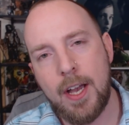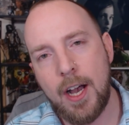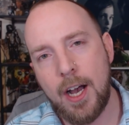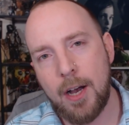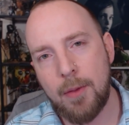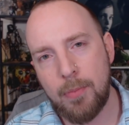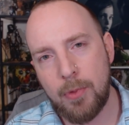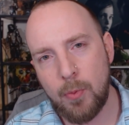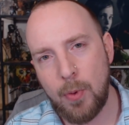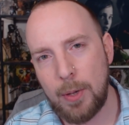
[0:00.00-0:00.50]

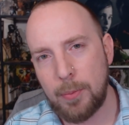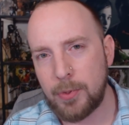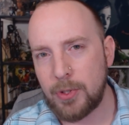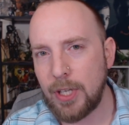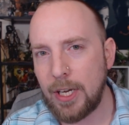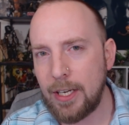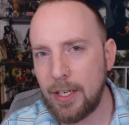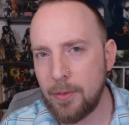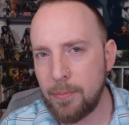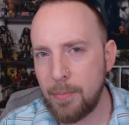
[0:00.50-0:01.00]
up the
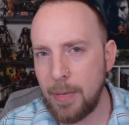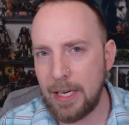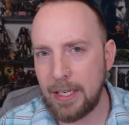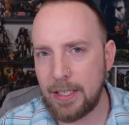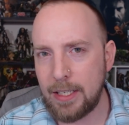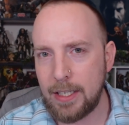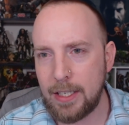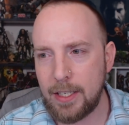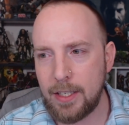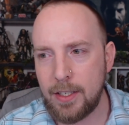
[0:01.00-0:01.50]
website and
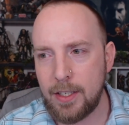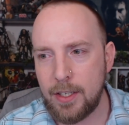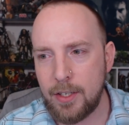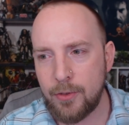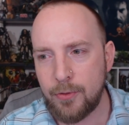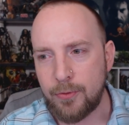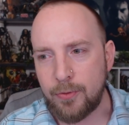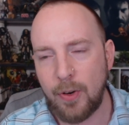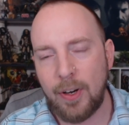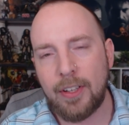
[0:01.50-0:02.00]
make it
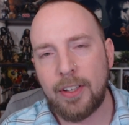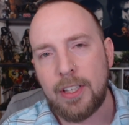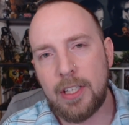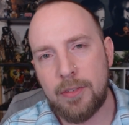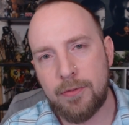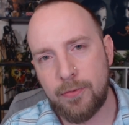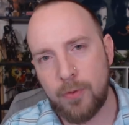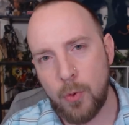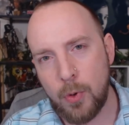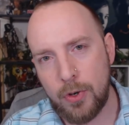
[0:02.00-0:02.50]

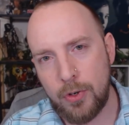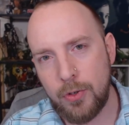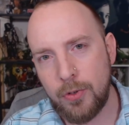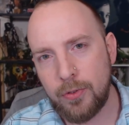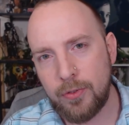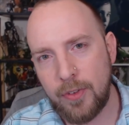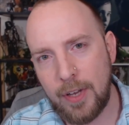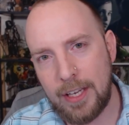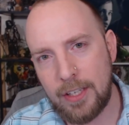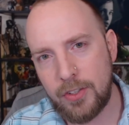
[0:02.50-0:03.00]
friendly for new
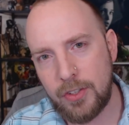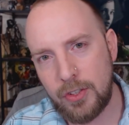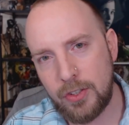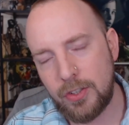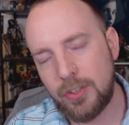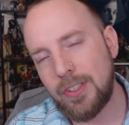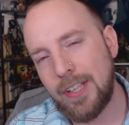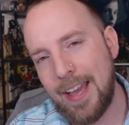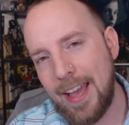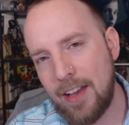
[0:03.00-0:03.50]

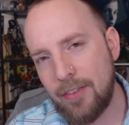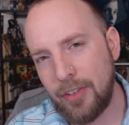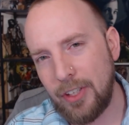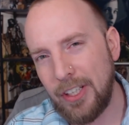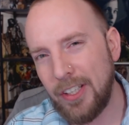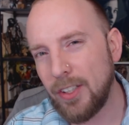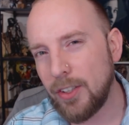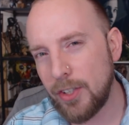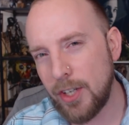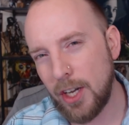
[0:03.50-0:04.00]
faces to have an
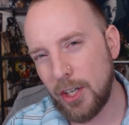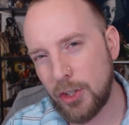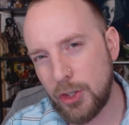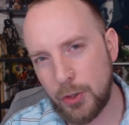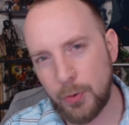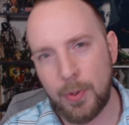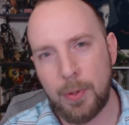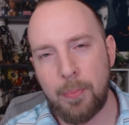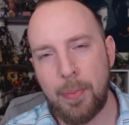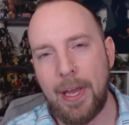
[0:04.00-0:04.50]

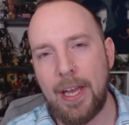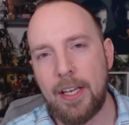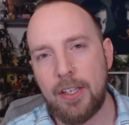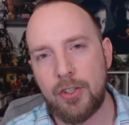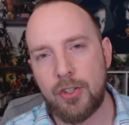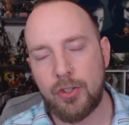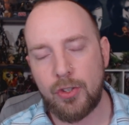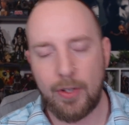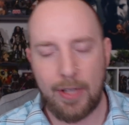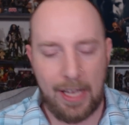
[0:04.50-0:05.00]
introductory
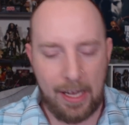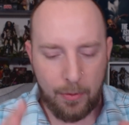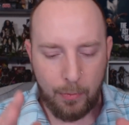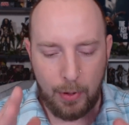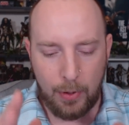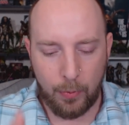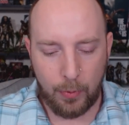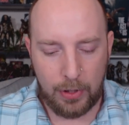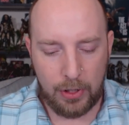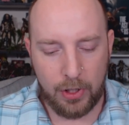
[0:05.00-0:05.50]
page, so that
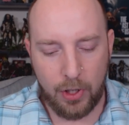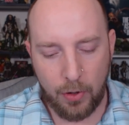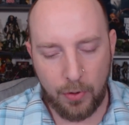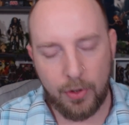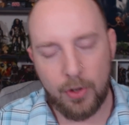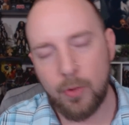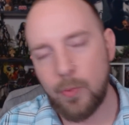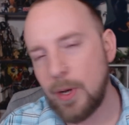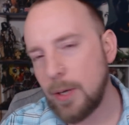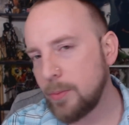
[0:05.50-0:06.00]
way when you go
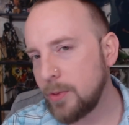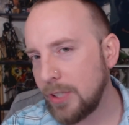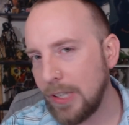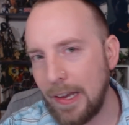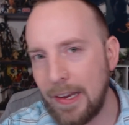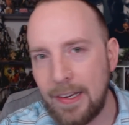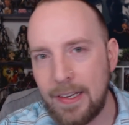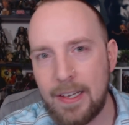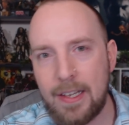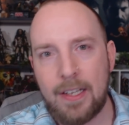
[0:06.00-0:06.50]
to the
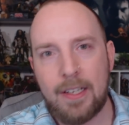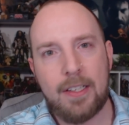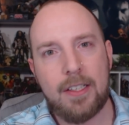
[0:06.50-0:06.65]
website,